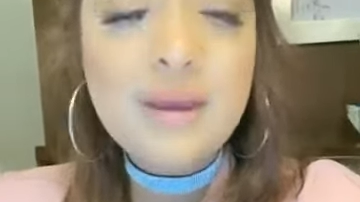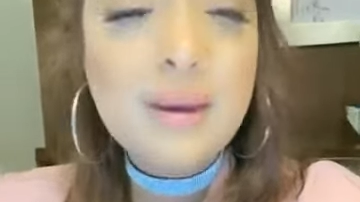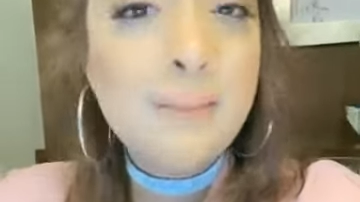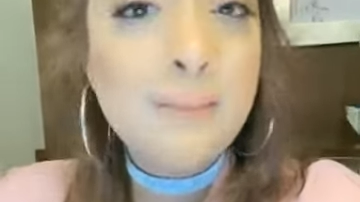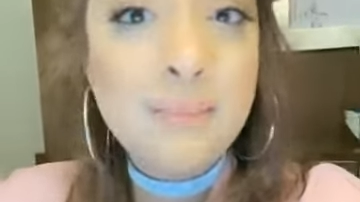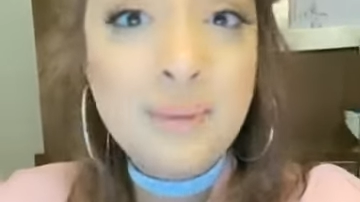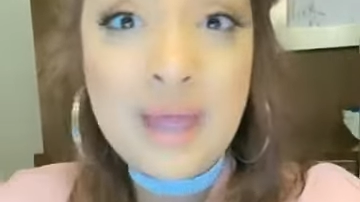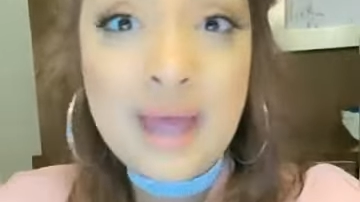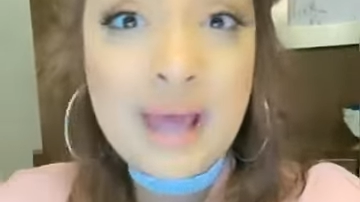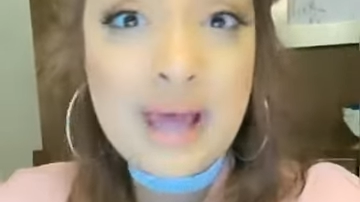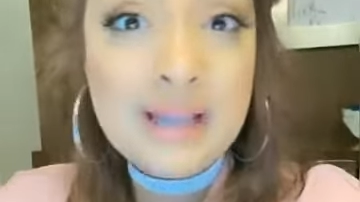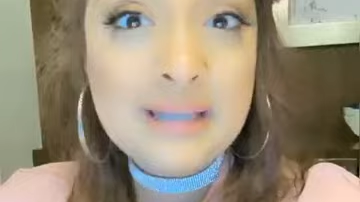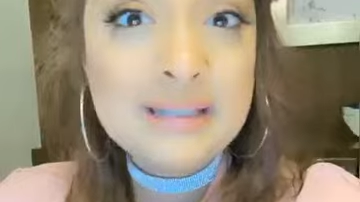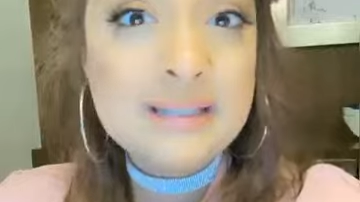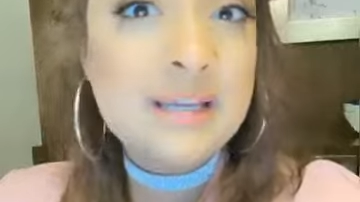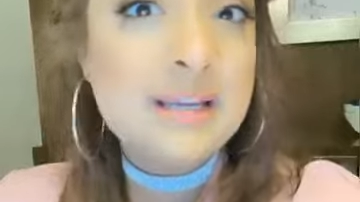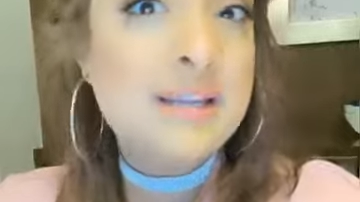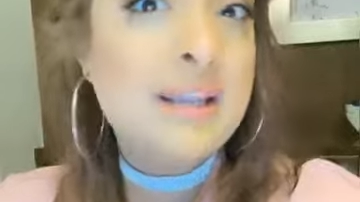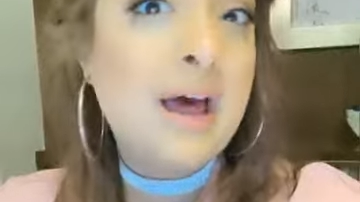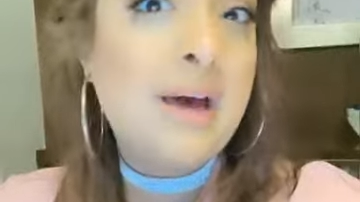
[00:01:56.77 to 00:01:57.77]

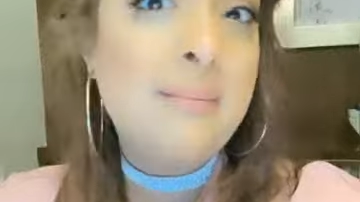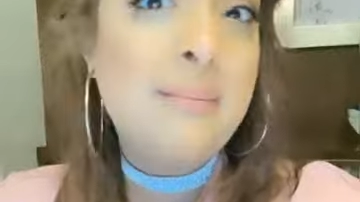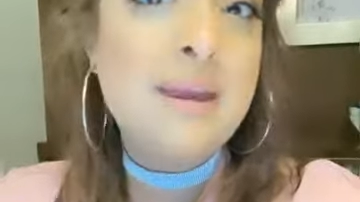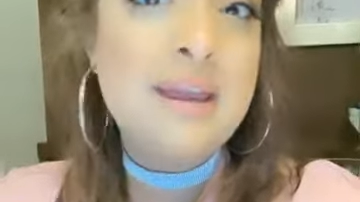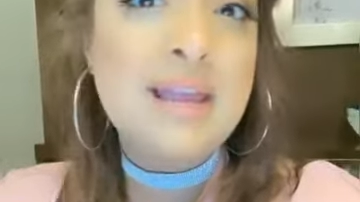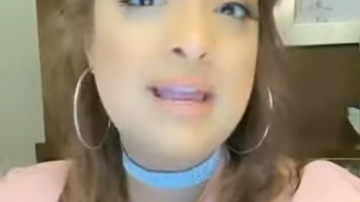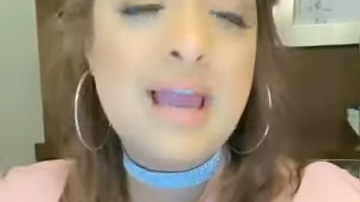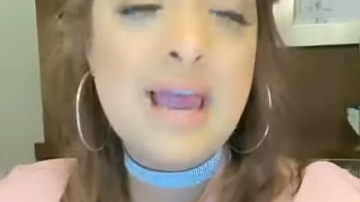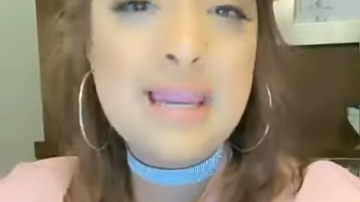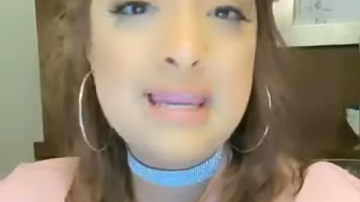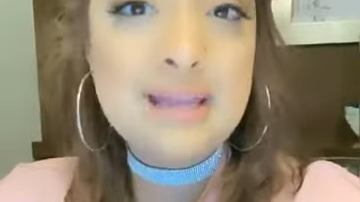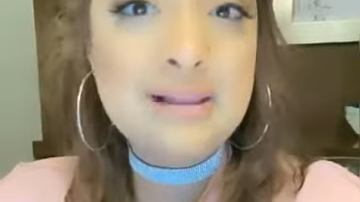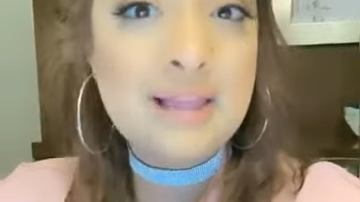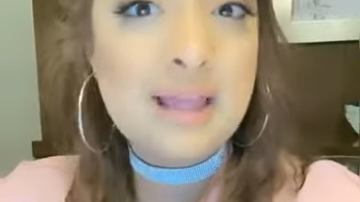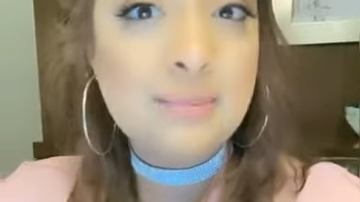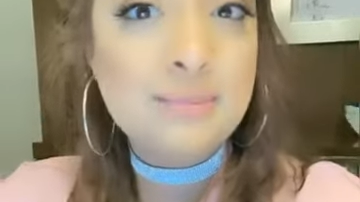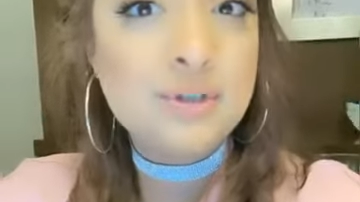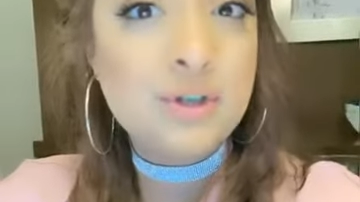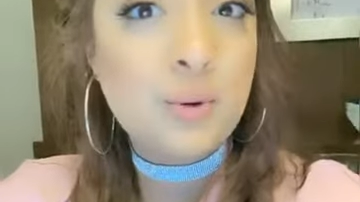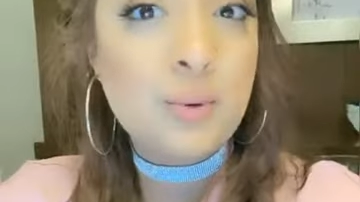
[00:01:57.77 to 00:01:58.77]
bland, not making any
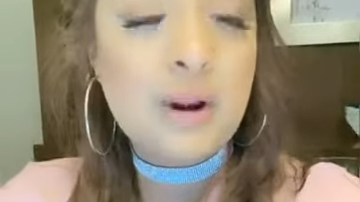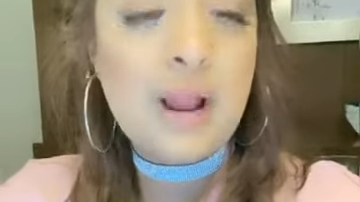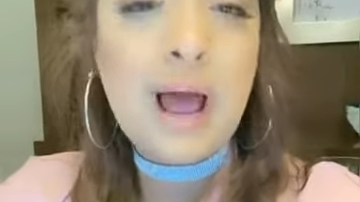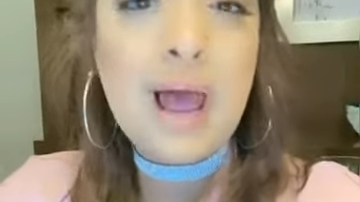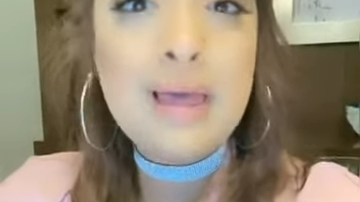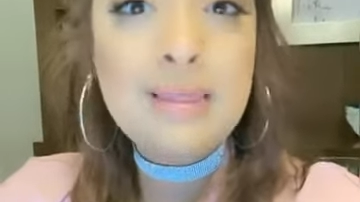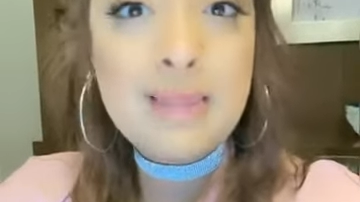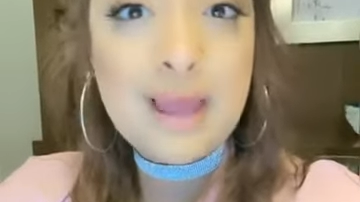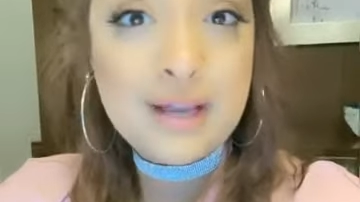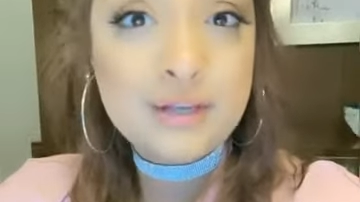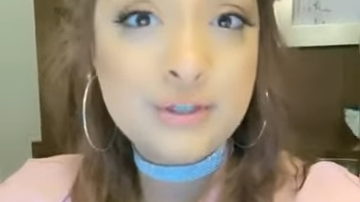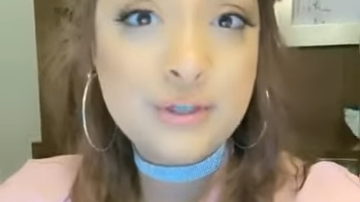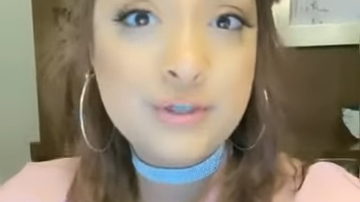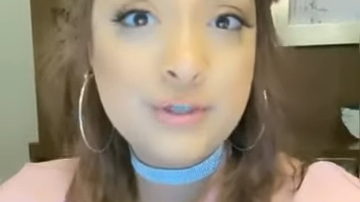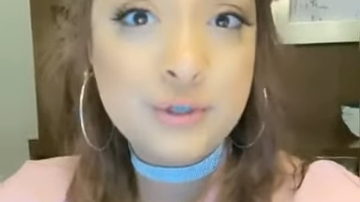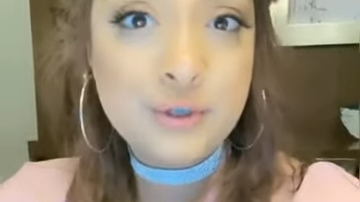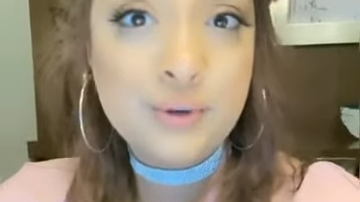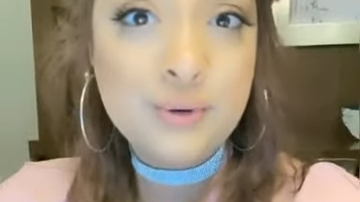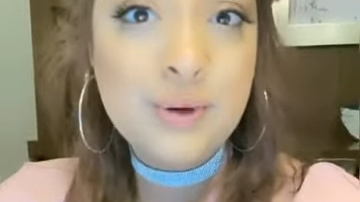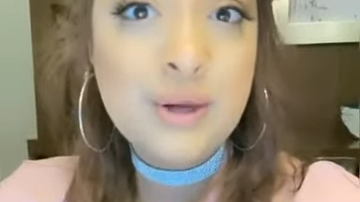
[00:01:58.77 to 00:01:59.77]
claims. So, what I like to
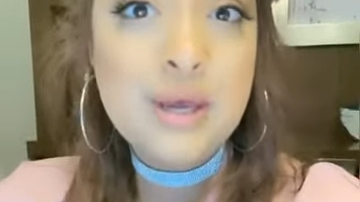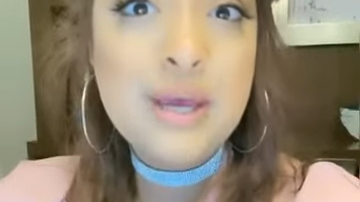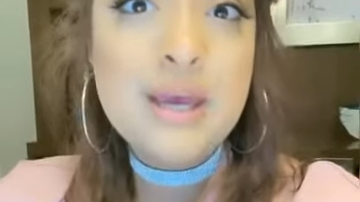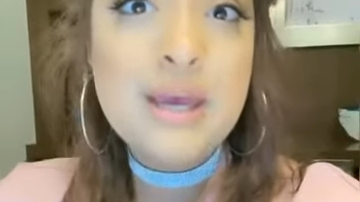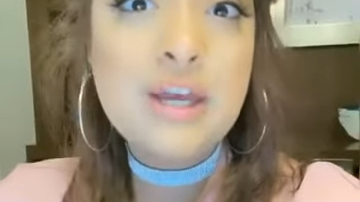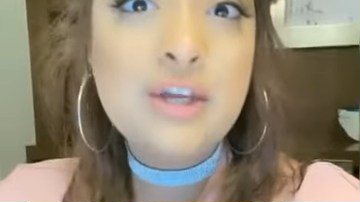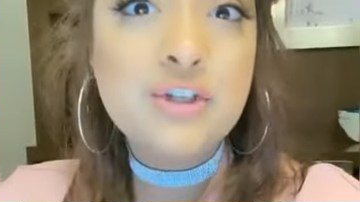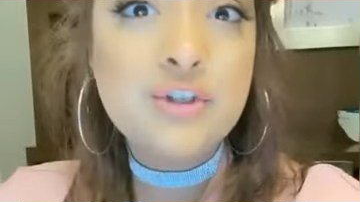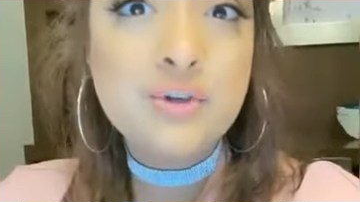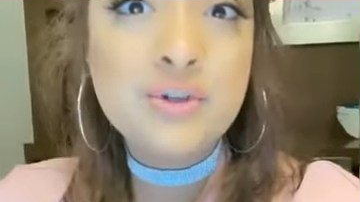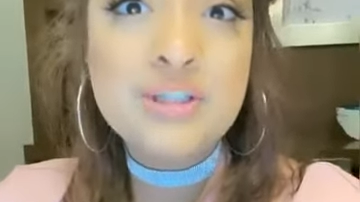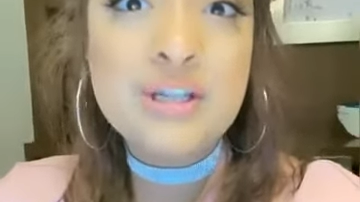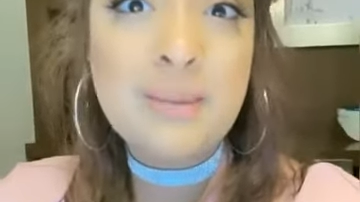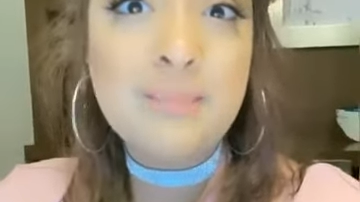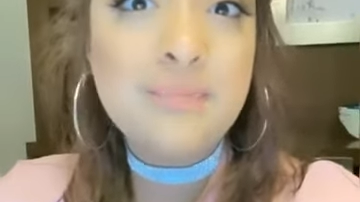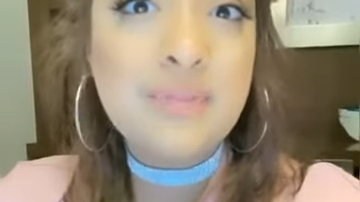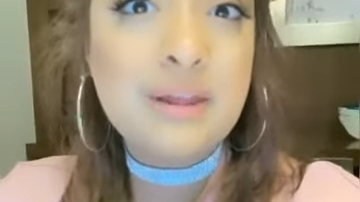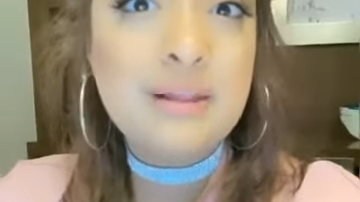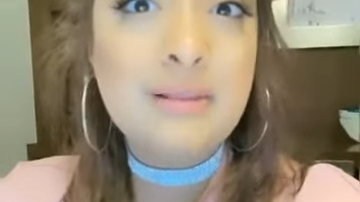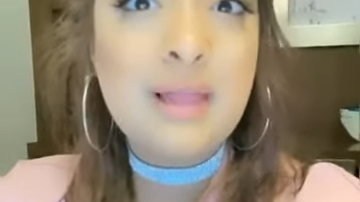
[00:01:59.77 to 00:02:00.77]
do is use
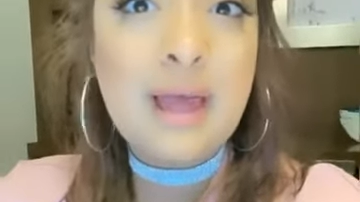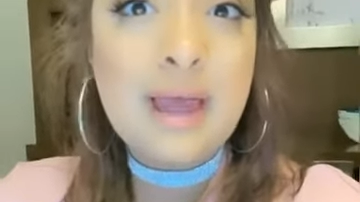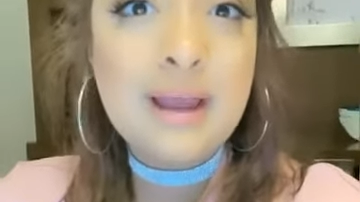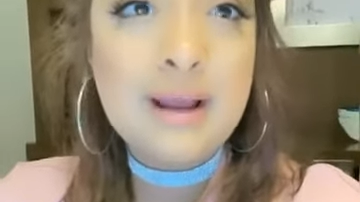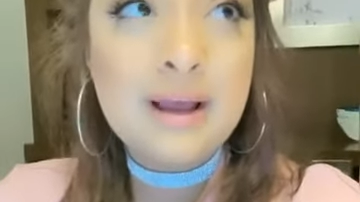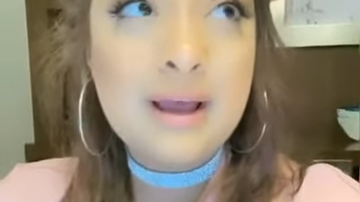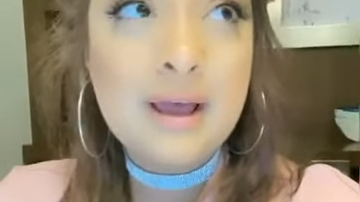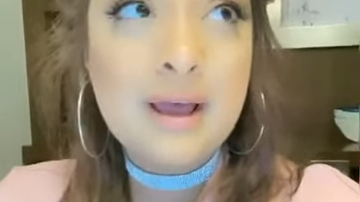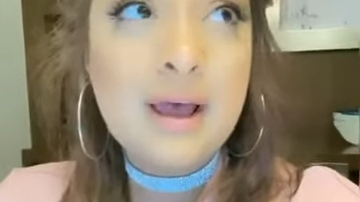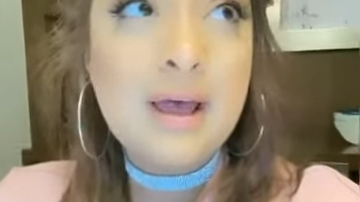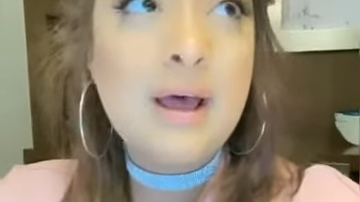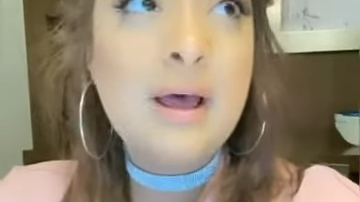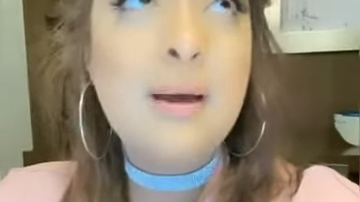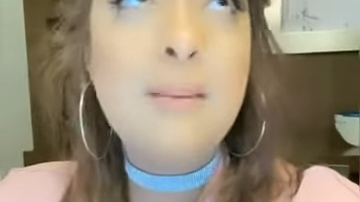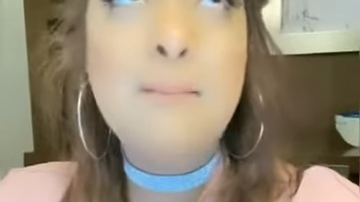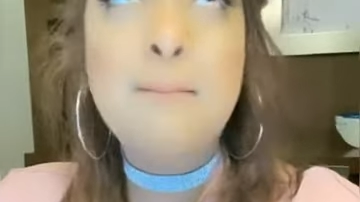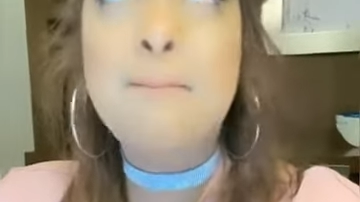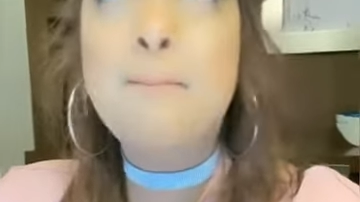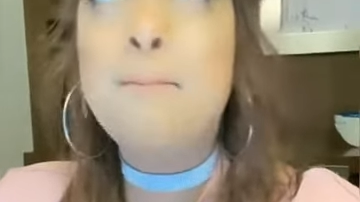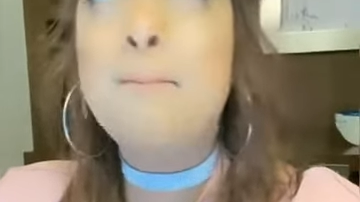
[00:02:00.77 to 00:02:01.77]
something like
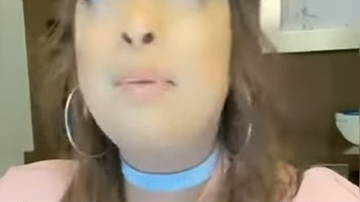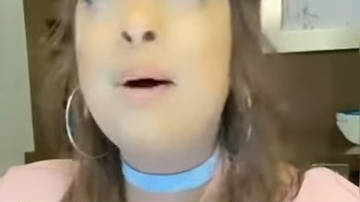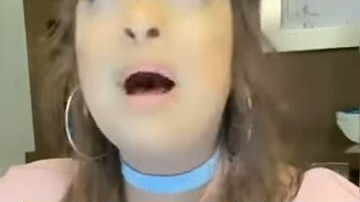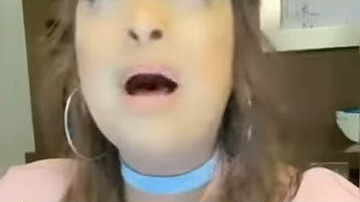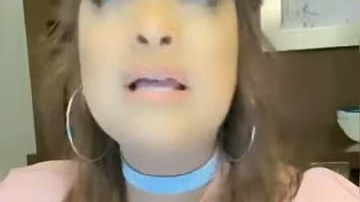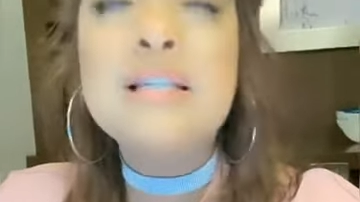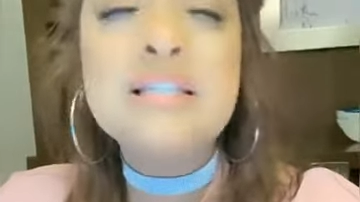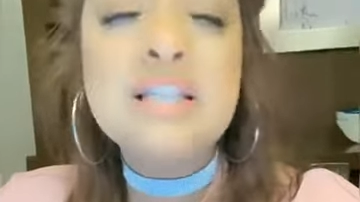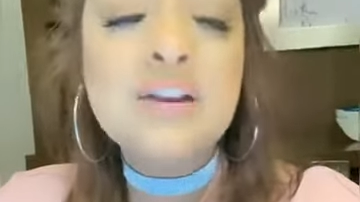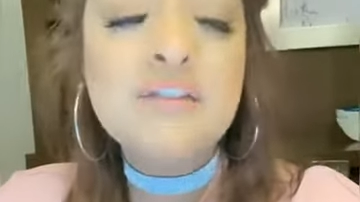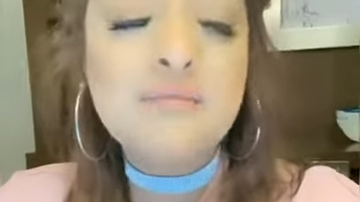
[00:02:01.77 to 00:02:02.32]
positive